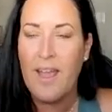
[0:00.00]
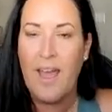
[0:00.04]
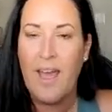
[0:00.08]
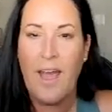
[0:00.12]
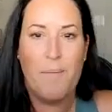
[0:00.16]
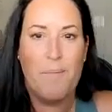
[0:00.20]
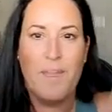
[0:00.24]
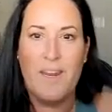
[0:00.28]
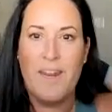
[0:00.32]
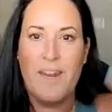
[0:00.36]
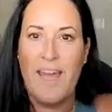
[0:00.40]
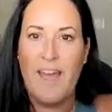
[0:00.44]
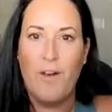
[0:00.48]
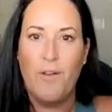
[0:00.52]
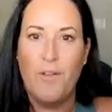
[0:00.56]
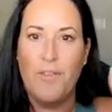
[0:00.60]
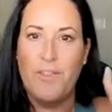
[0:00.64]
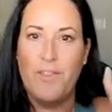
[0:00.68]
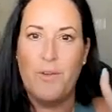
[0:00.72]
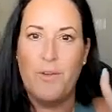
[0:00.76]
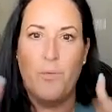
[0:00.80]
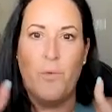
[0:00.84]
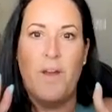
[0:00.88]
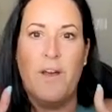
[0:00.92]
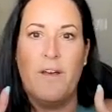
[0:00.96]
I mean,
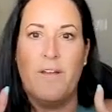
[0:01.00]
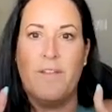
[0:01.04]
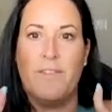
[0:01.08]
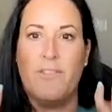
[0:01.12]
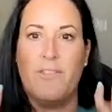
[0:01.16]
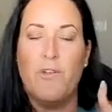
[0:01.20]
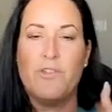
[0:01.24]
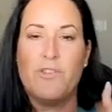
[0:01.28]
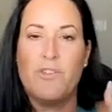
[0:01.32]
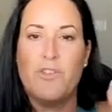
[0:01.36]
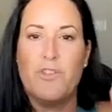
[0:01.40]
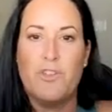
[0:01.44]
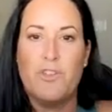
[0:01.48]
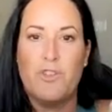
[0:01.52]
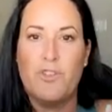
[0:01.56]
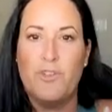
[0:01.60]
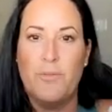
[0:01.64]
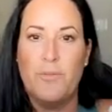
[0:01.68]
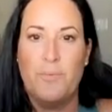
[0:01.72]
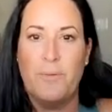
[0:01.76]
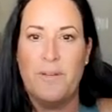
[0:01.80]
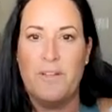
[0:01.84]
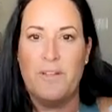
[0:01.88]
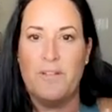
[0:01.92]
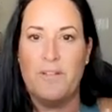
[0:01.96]
health and wealth, those are the
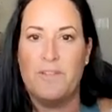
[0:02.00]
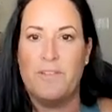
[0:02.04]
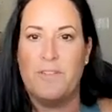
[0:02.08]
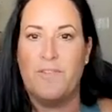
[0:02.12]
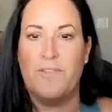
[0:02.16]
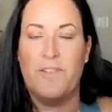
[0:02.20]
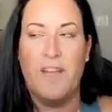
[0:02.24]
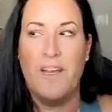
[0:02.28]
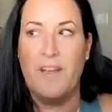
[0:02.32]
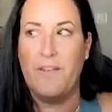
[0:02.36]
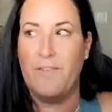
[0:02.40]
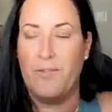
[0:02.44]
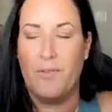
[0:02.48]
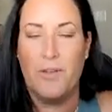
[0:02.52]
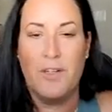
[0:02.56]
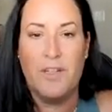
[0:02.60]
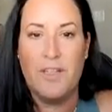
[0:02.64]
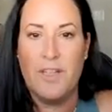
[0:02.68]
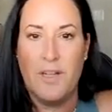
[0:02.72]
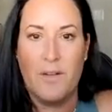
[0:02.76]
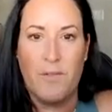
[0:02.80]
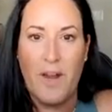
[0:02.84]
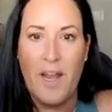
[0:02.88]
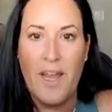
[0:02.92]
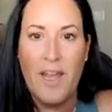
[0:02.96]
two pillars of life,
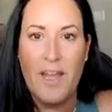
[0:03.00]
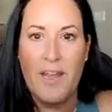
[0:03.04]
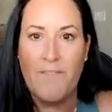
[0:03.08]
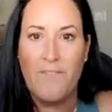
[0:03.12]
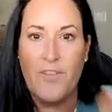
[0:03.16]
really, right?